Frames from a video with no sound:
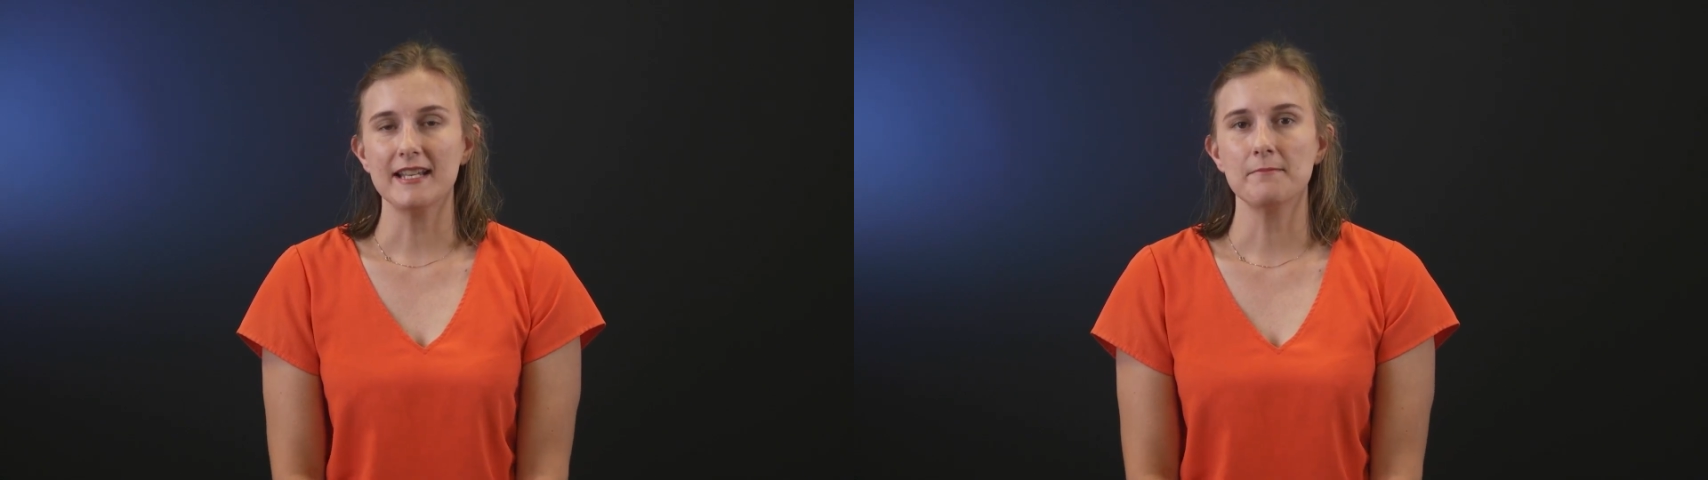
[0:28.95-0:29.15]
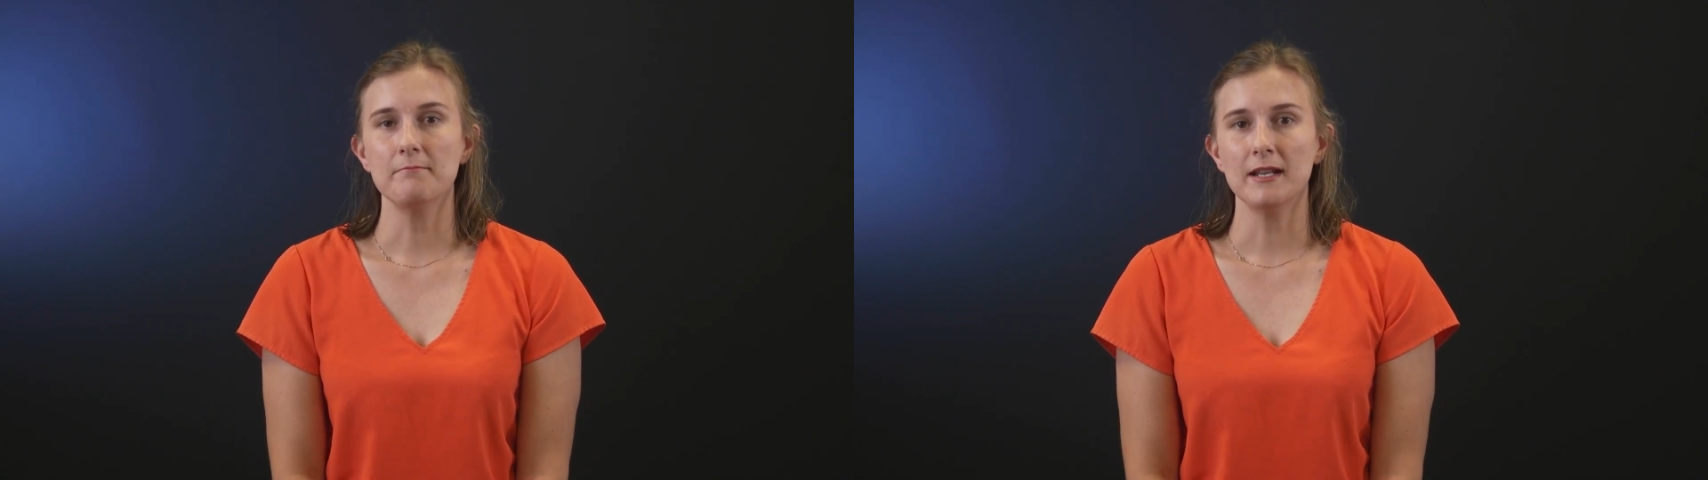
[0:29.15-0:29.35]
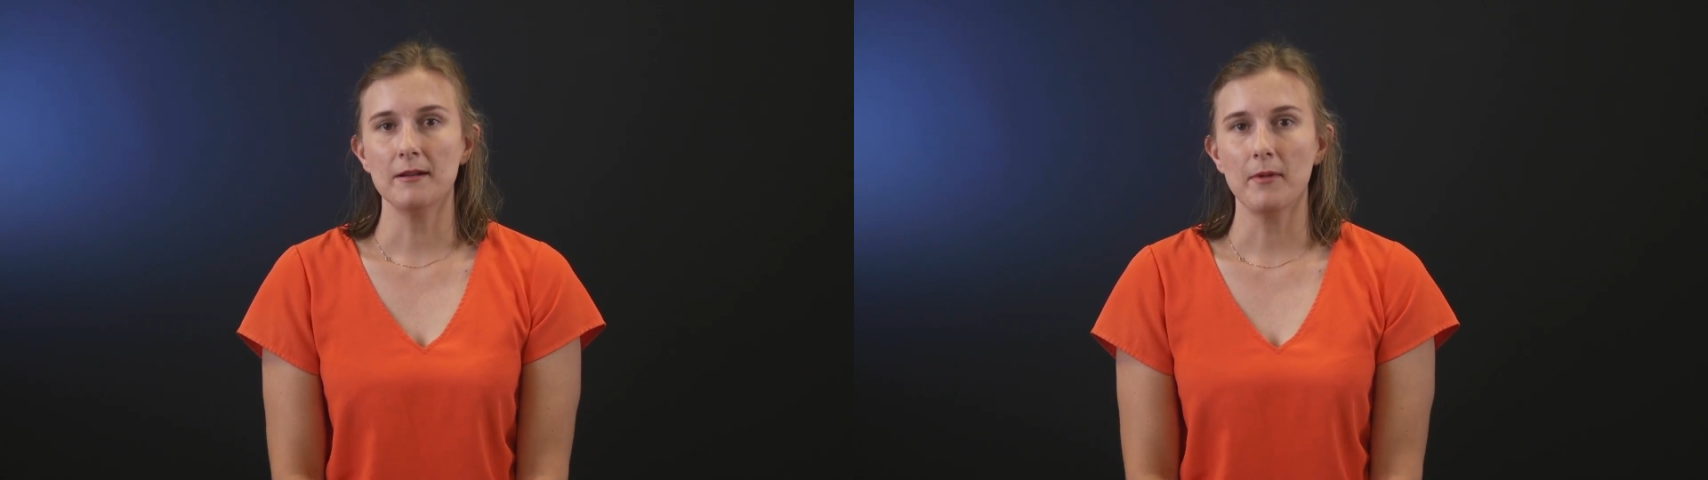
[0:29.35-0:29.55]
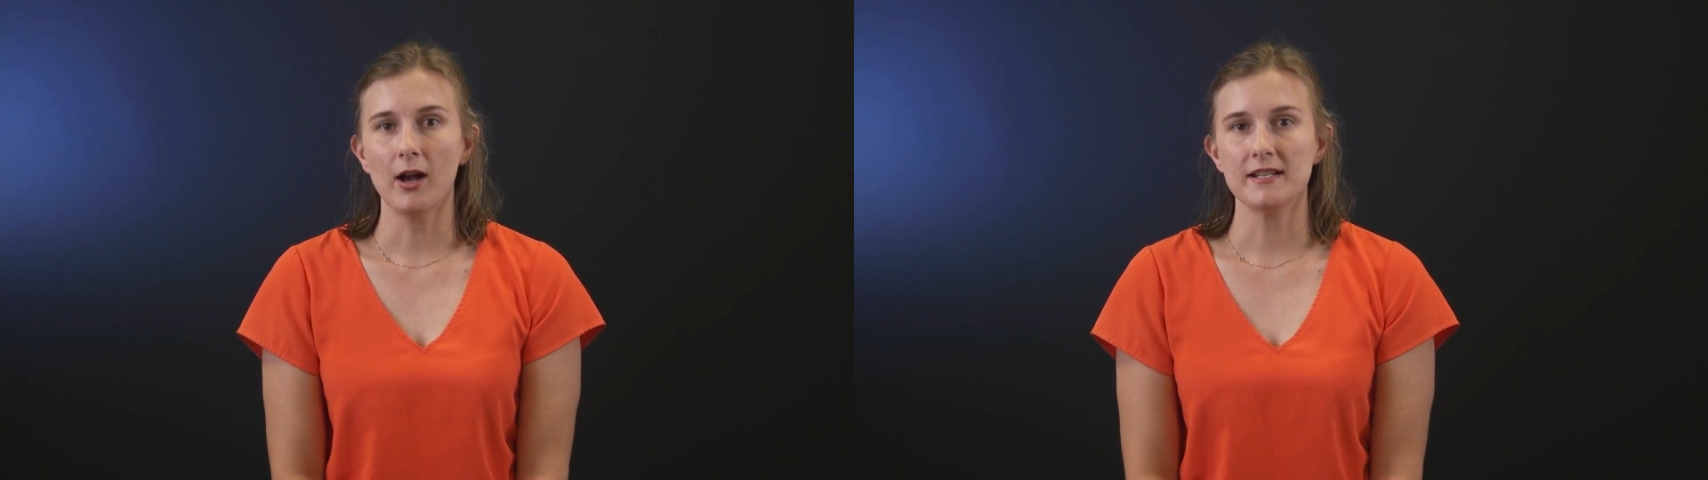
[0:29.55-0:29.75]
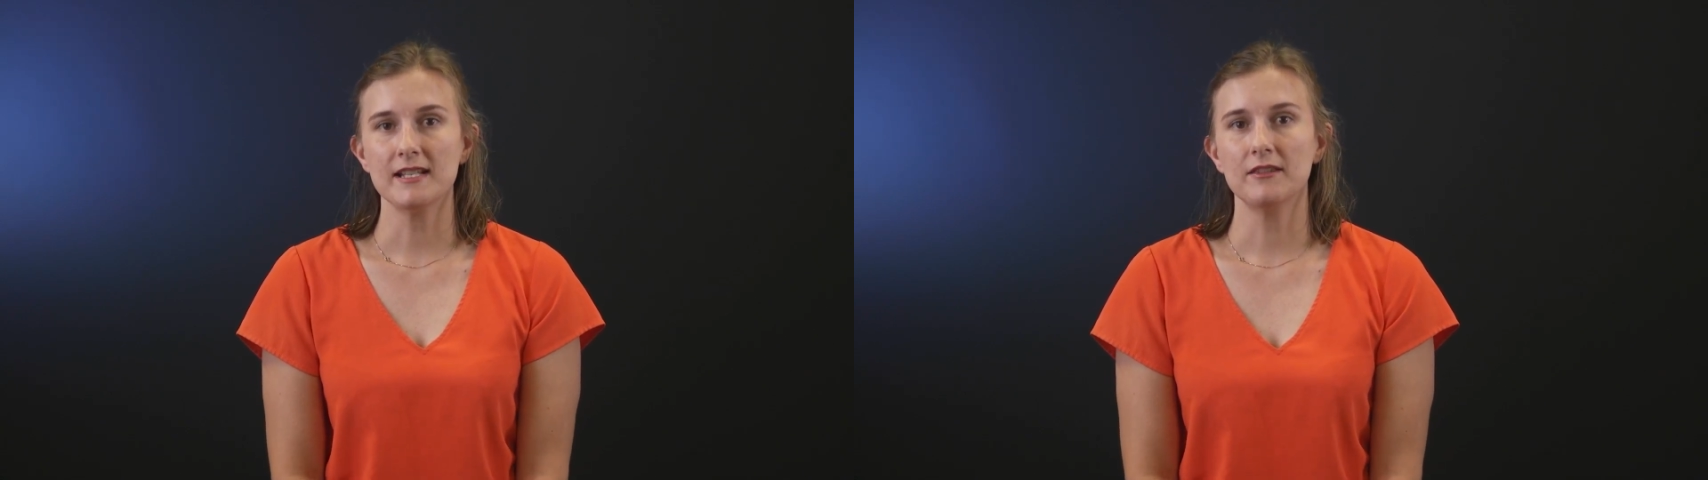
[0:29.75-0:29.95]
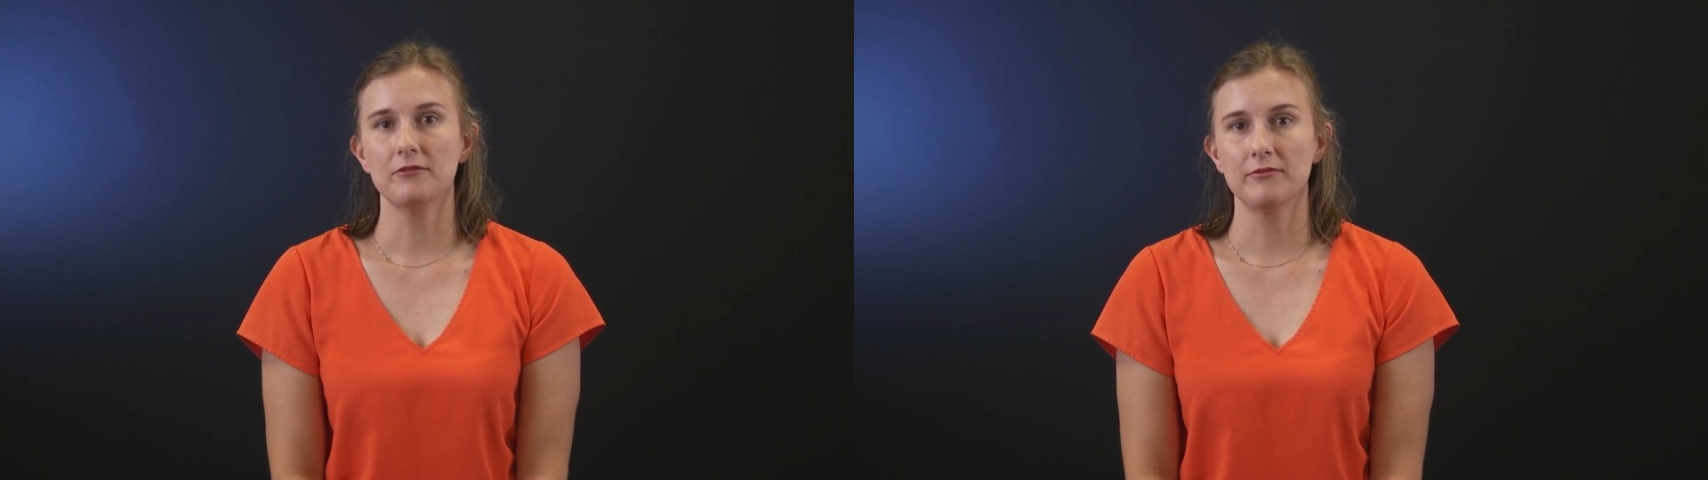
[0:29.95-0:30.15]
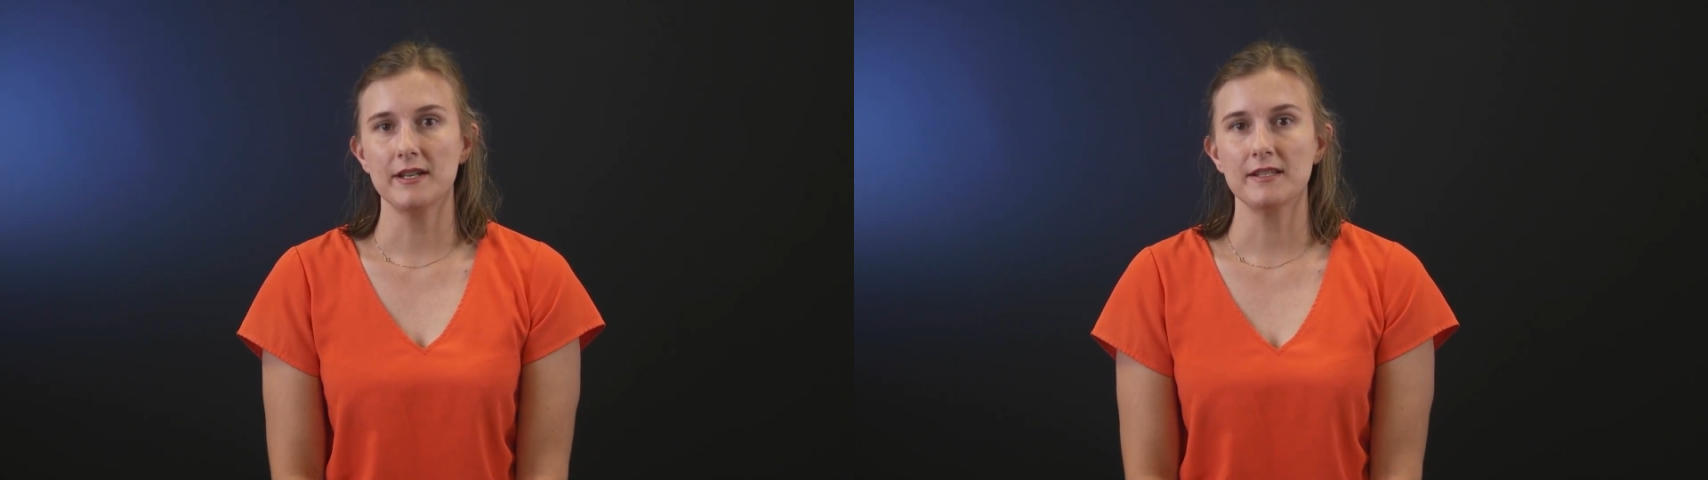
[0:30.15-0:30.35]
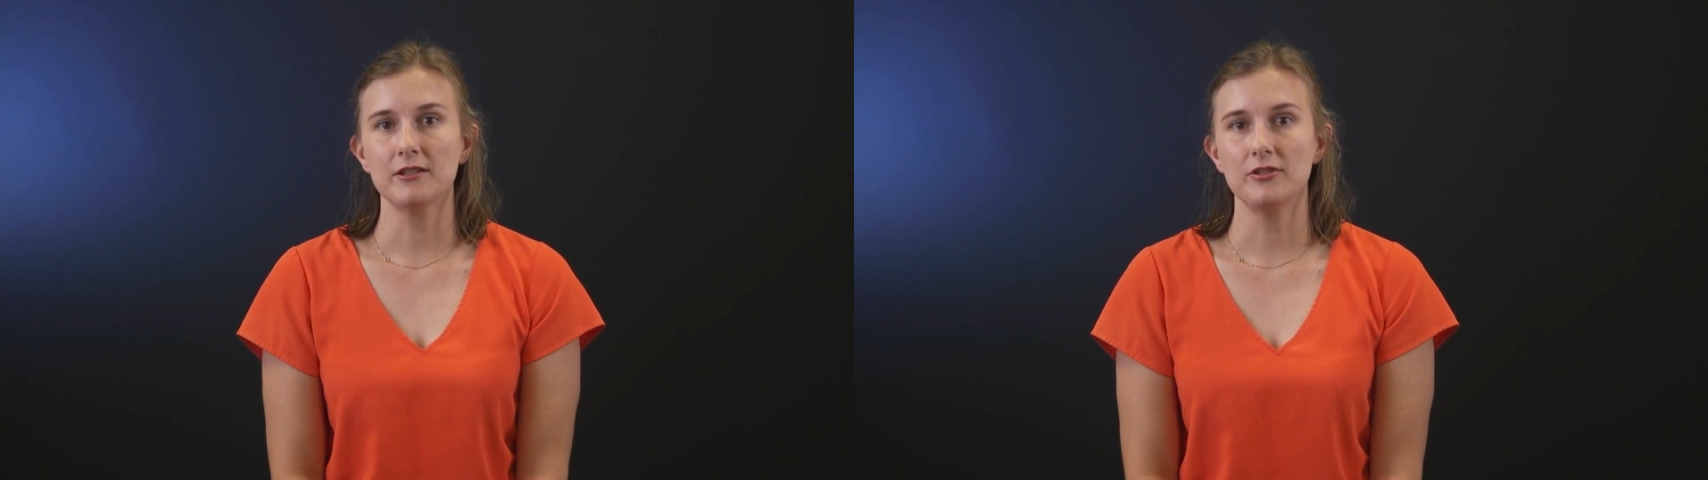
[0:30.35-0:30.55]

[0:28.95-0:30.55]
is minimizing the risk